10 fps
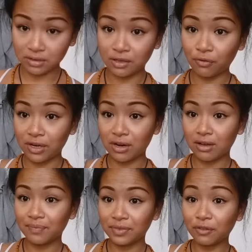different
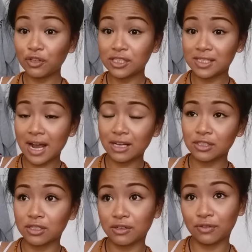
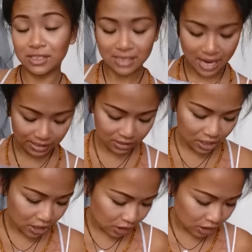styles on different sides.